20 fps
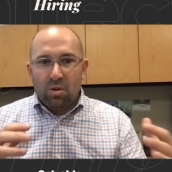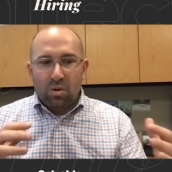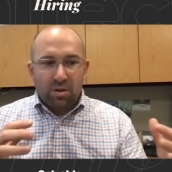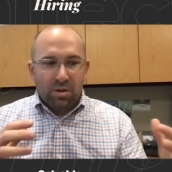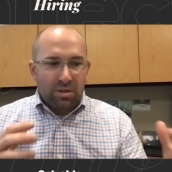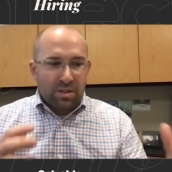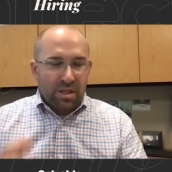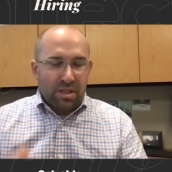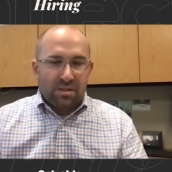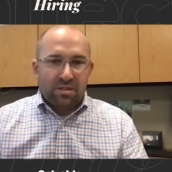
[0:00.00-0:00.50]

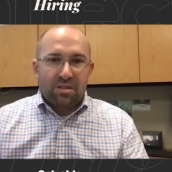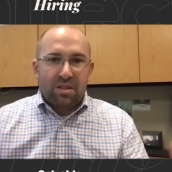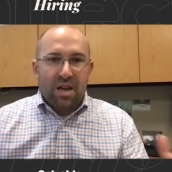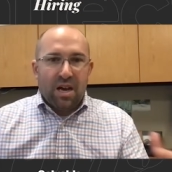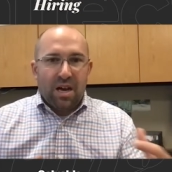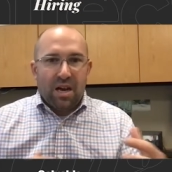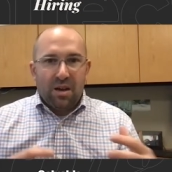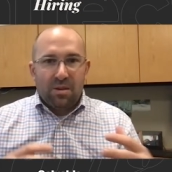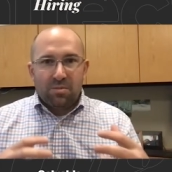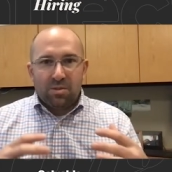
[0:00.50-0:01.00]
or
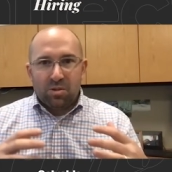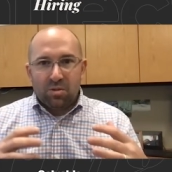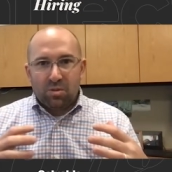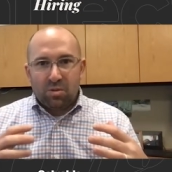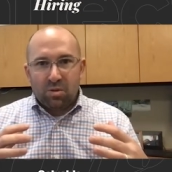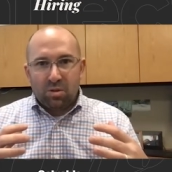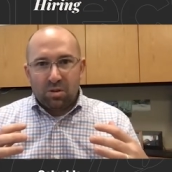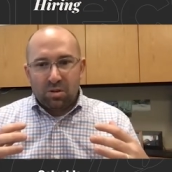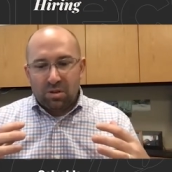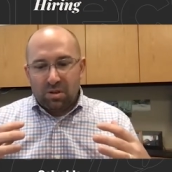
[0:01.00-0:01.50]
desktops
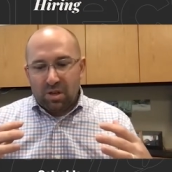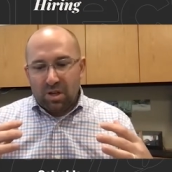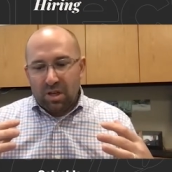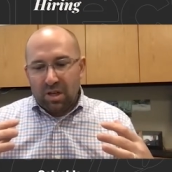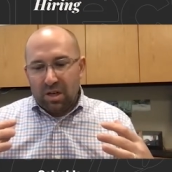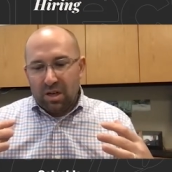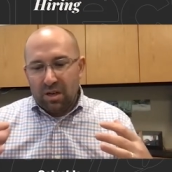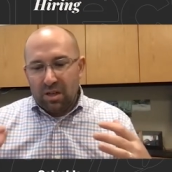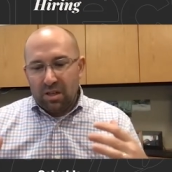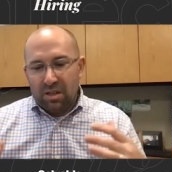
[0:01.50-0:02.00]
or
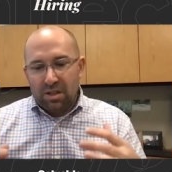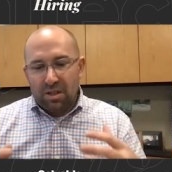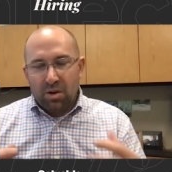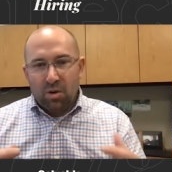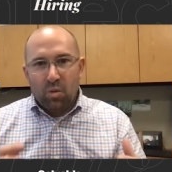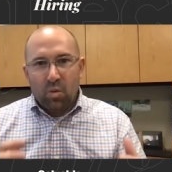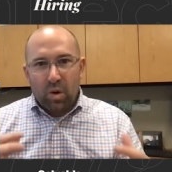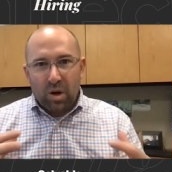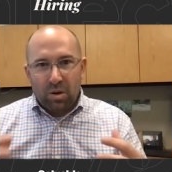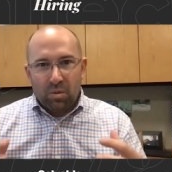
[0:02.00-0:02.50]

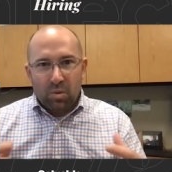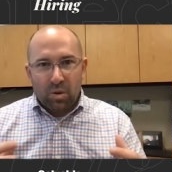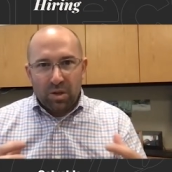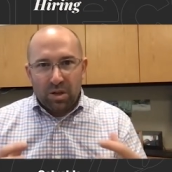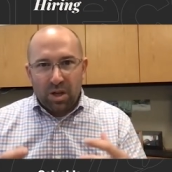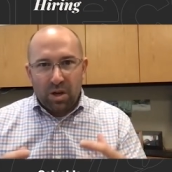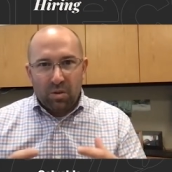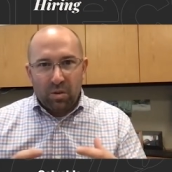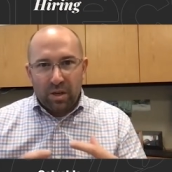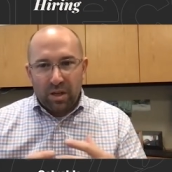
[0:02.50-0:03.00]
where we're
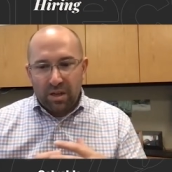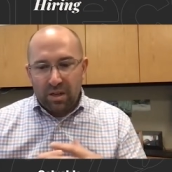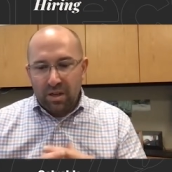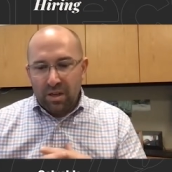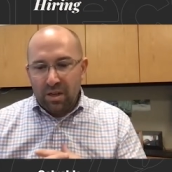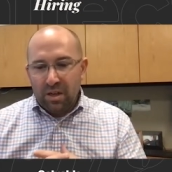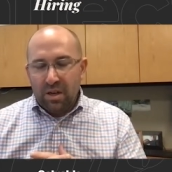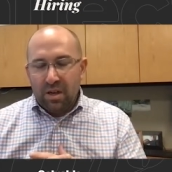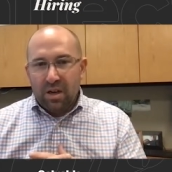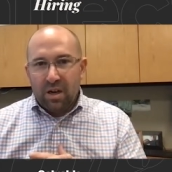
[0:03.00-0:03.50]
going
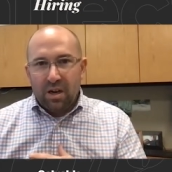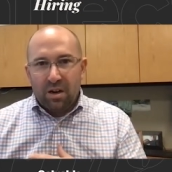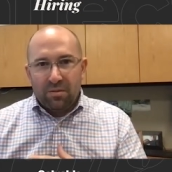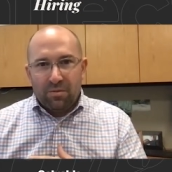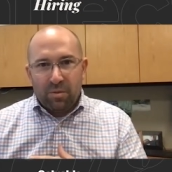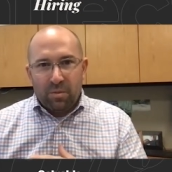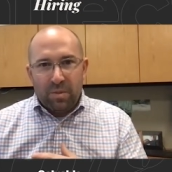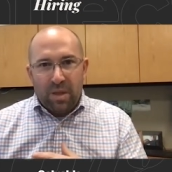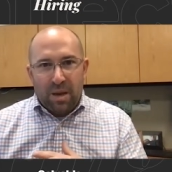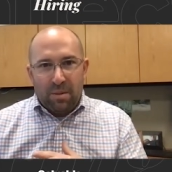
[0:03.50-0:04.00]

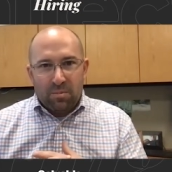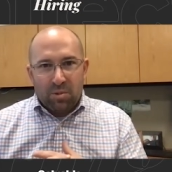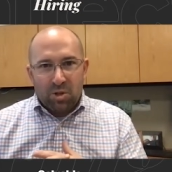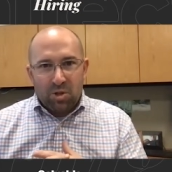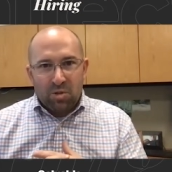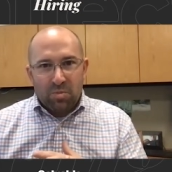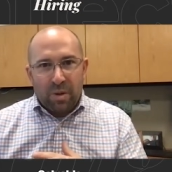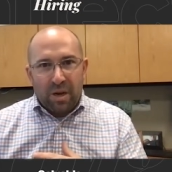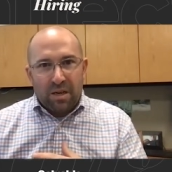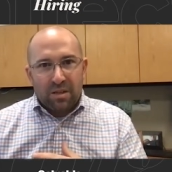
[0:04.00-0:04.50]
from that
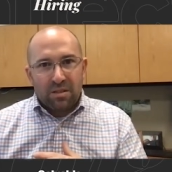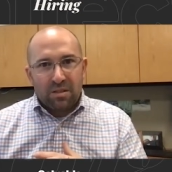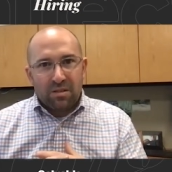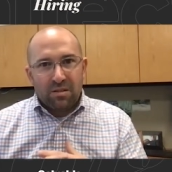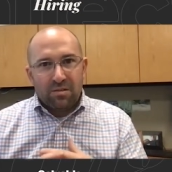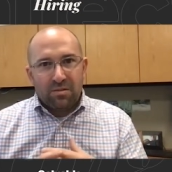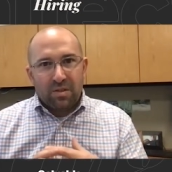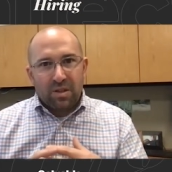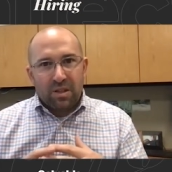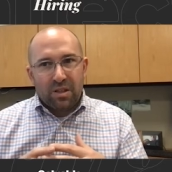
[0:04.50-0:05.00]

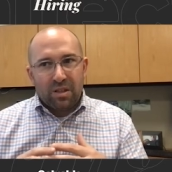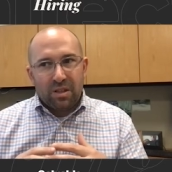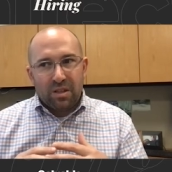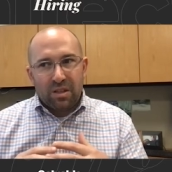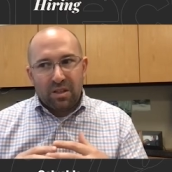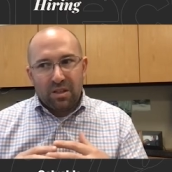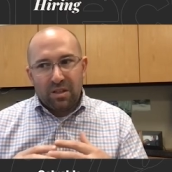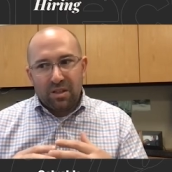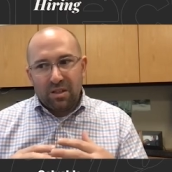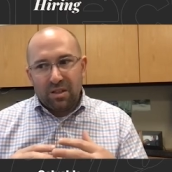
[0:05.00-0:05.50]
perspective. Then
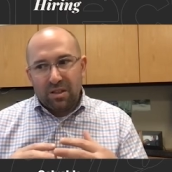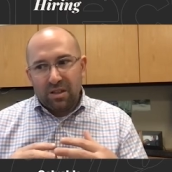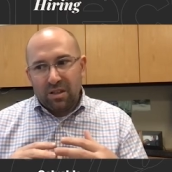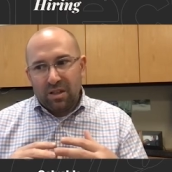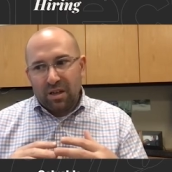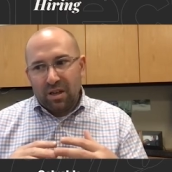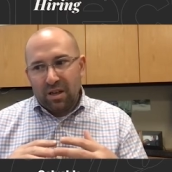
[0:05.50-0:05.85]
in